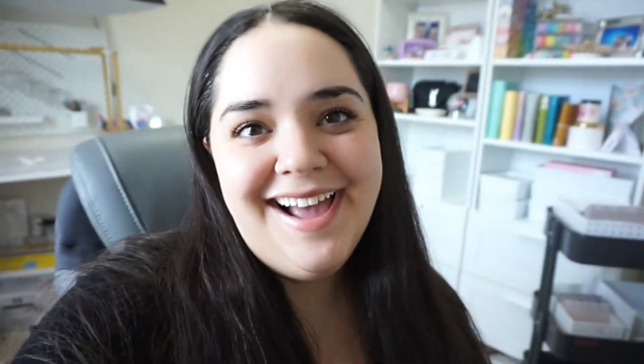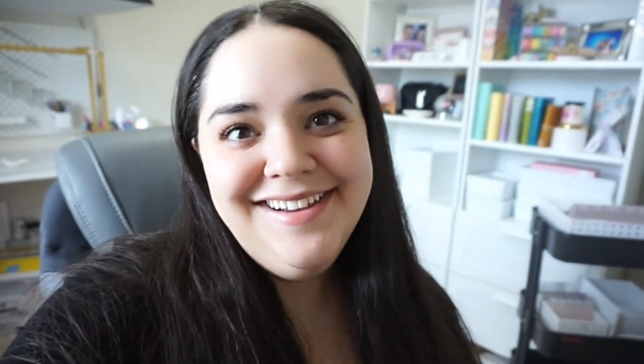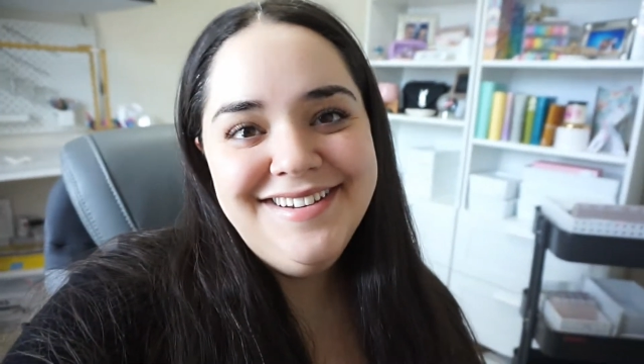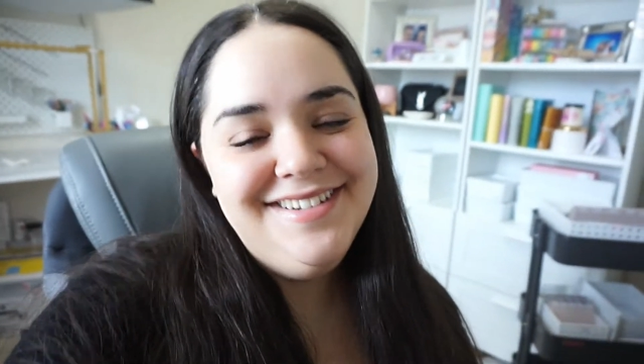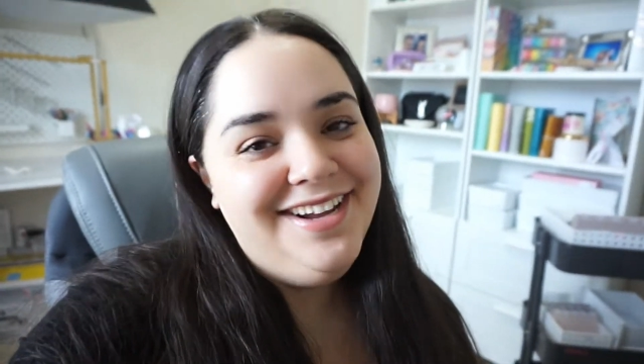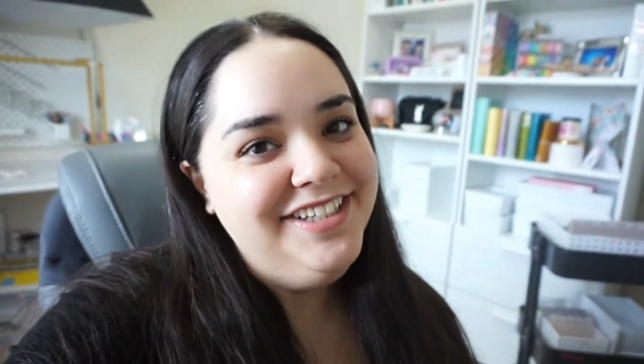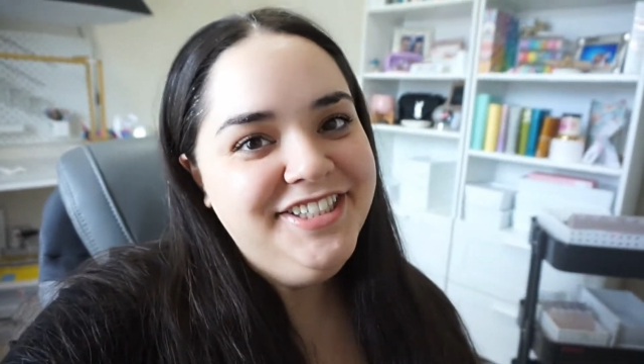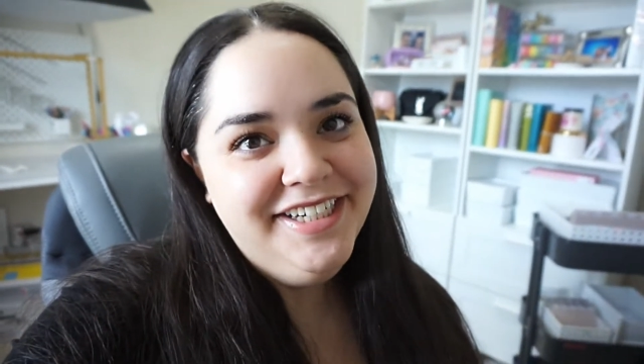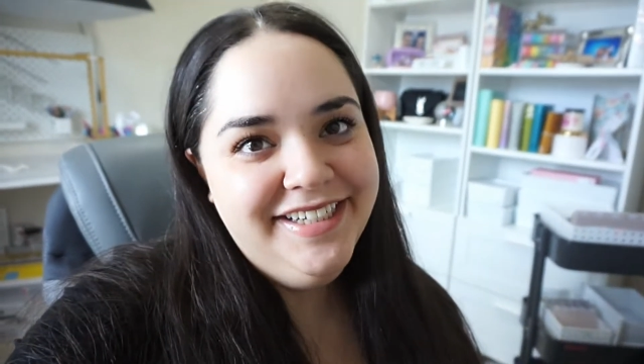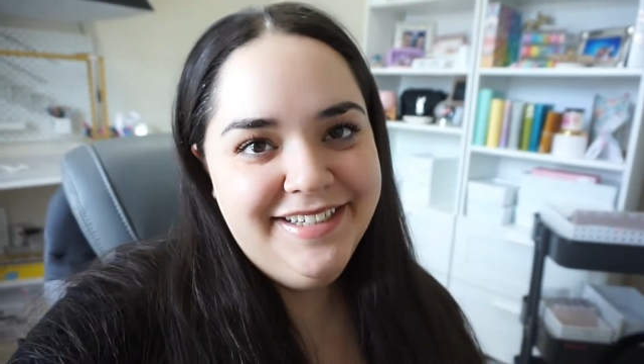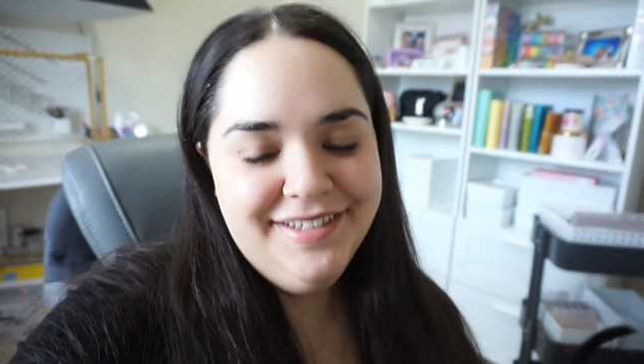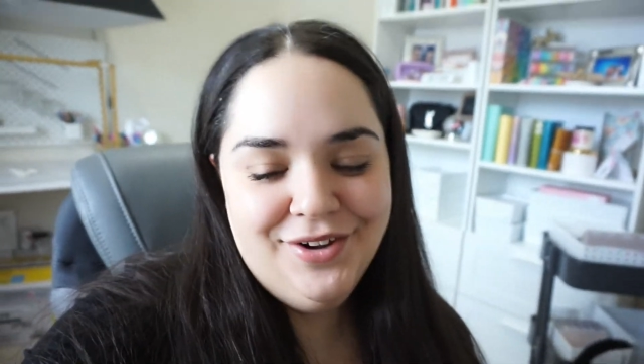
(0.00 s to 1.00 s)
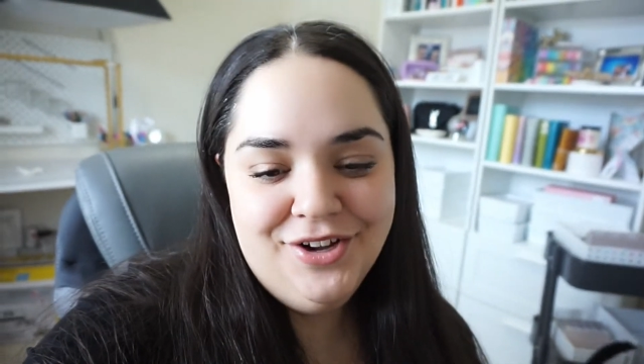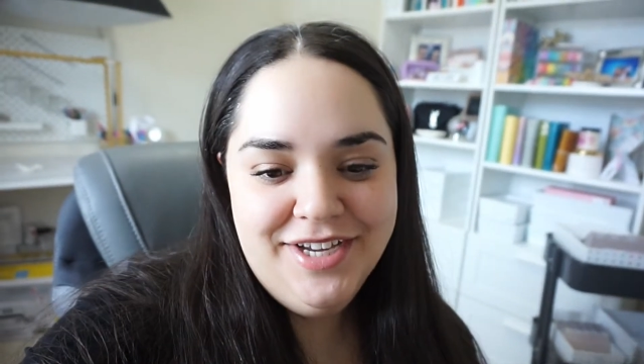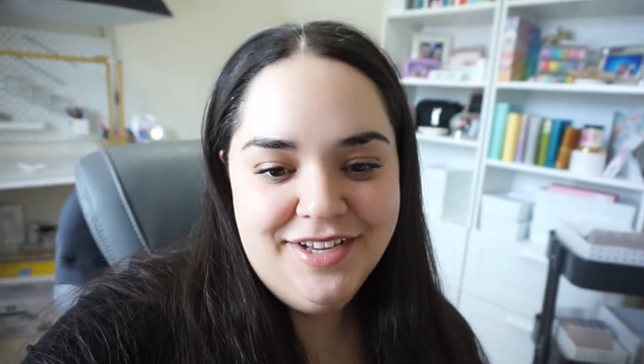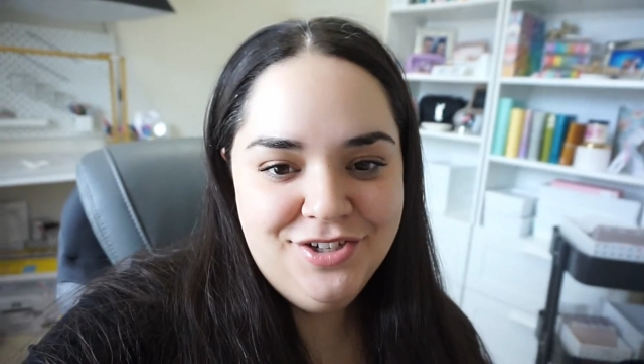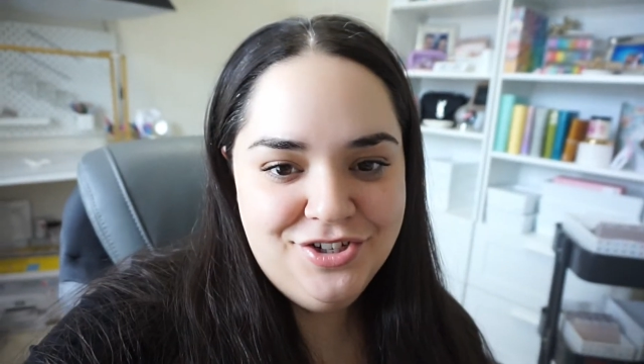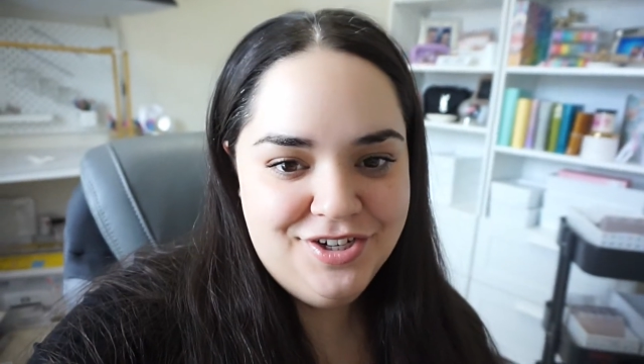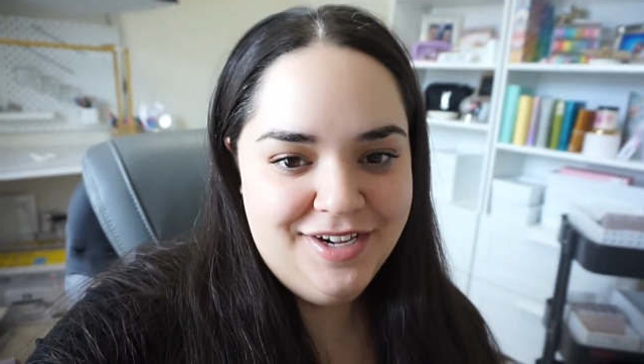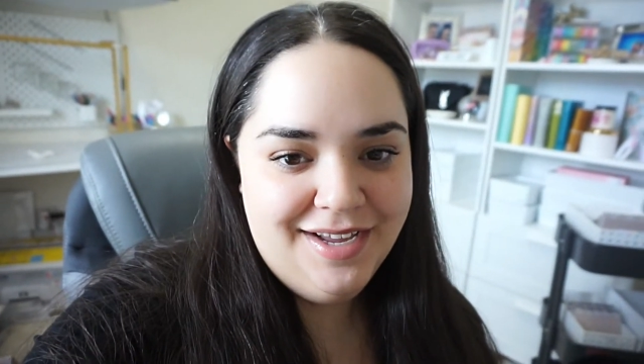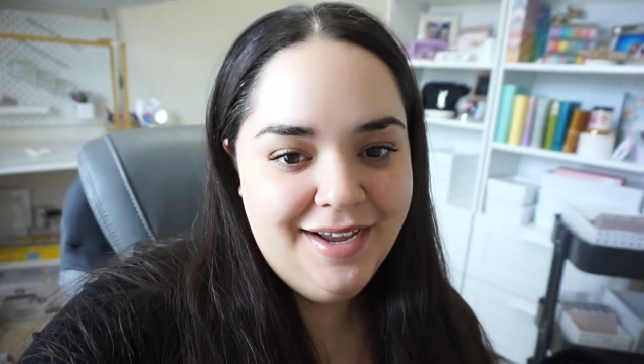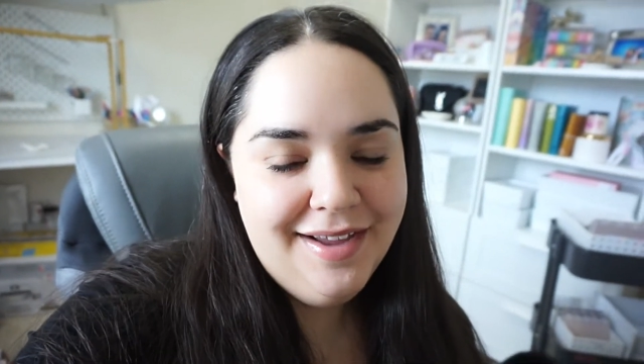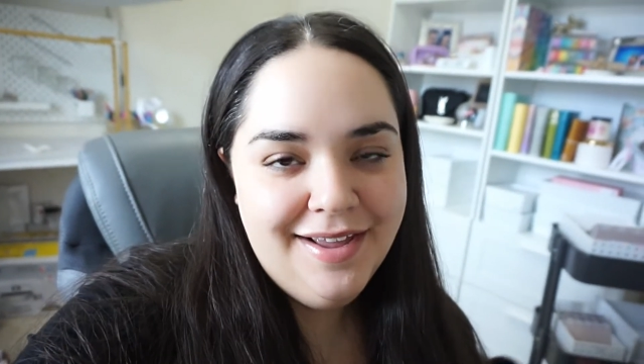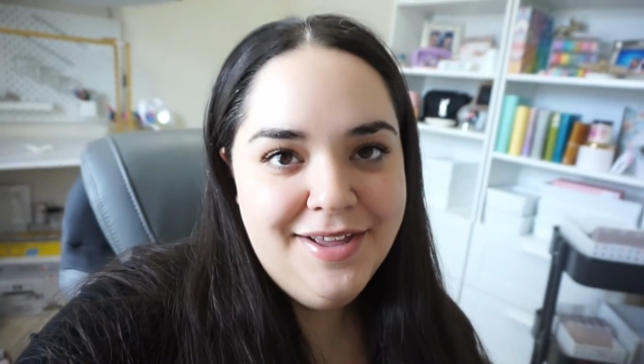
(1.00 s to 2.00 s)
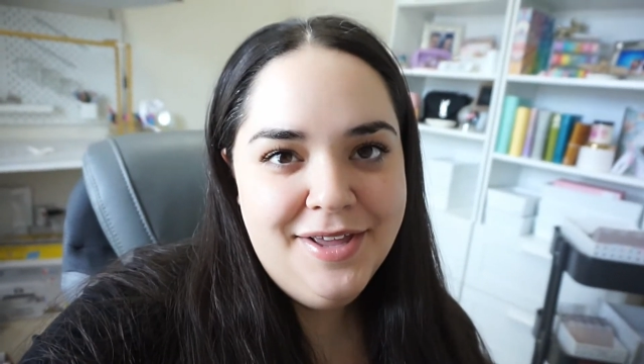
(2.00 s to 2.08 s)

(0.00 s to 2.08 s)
I did not check in at all yesterday